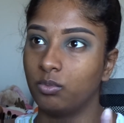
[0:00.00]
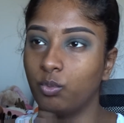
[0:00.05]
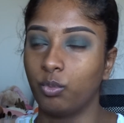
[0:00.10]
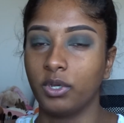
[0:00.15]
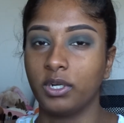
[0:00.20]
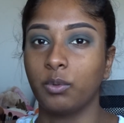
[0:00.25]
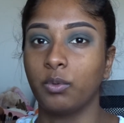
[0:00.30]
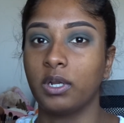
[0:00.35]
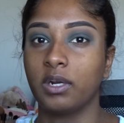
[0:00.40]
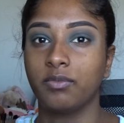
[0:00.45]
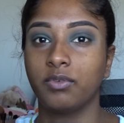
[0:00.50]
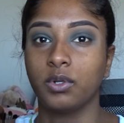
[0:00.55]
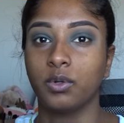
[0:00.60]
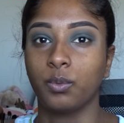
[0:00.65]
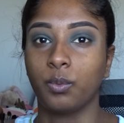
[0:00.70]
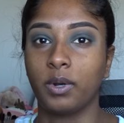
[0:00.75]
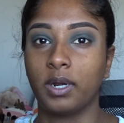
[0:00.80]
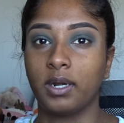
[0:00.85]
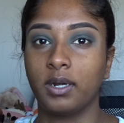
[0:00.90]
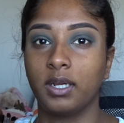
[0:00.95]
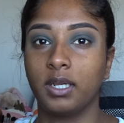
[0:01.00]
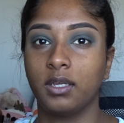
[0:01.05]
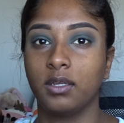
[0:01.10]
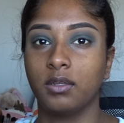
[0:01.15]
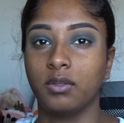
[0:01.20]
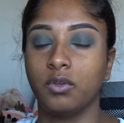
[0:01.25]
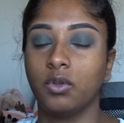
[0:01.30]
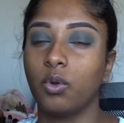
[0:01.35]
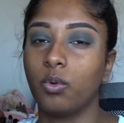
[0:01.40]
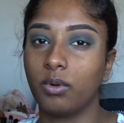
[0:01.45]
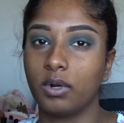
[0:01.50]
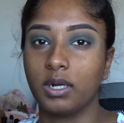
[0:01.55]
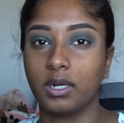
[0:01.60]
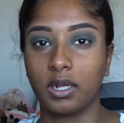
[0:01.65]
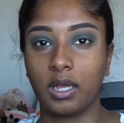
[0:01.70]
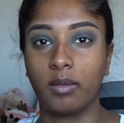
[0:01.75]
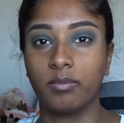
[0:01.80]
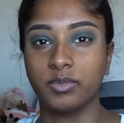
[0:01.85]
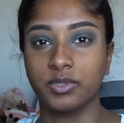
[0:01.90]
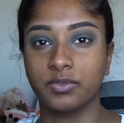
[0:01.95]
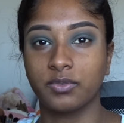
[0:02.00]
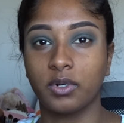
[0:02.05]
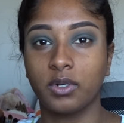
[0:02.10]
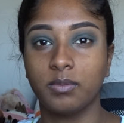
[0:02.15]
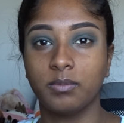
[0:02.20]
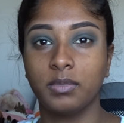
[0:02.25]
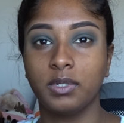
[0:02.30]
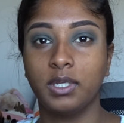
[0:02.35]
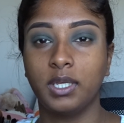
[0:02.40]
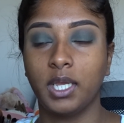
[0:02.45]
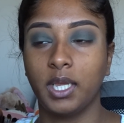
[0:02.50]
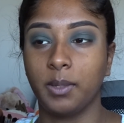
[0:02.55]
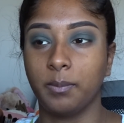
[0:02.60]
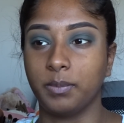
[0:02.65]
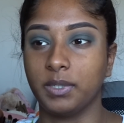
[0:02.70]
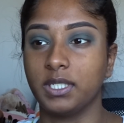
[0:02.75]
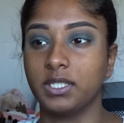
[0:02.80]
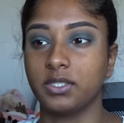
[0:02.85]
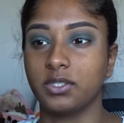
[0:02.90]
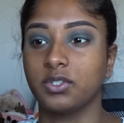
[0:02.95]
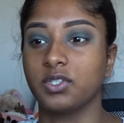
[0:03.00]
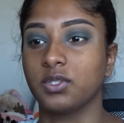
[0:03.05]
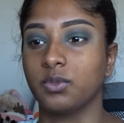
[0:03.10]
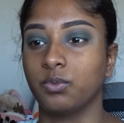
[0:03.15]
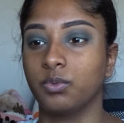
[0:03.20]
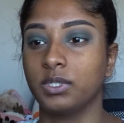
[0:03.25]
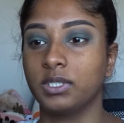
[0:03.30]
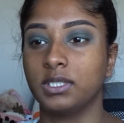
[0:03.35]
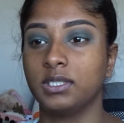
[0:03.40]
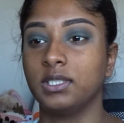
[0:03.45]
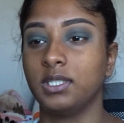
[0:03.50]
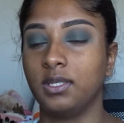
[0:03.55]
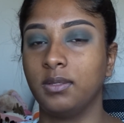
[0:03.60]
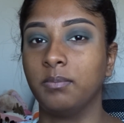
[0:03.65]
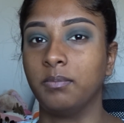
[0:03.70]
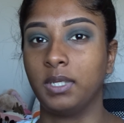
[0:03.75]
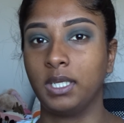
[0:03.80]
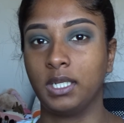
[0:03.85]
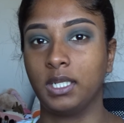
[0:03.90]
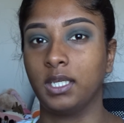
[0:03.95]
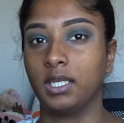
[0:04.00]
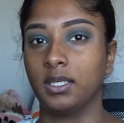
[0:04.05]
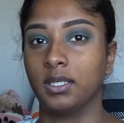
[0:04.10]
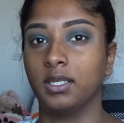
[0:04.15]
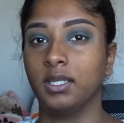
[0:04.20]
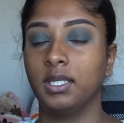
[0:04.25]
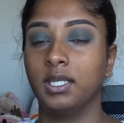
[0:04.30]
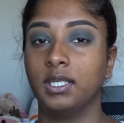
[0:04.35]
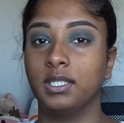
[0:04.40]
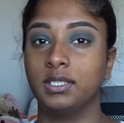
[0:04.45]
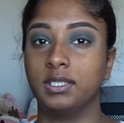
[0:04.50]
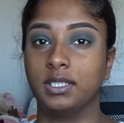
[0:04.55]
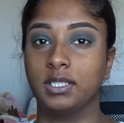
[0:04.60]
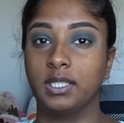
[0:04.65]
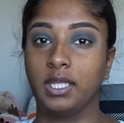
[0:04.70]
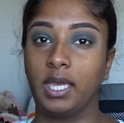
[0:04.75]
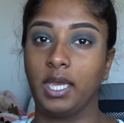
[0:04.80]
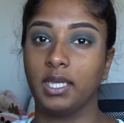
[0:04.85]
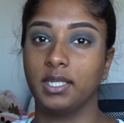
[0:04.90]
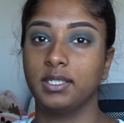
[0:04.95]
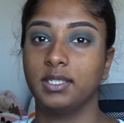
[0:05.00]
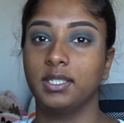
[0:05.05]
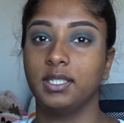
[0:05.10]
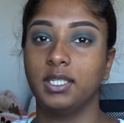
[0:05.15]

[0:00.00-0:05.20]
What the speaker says: whatever you're wearing, know where it comes from, because there's a really deep meaning to that.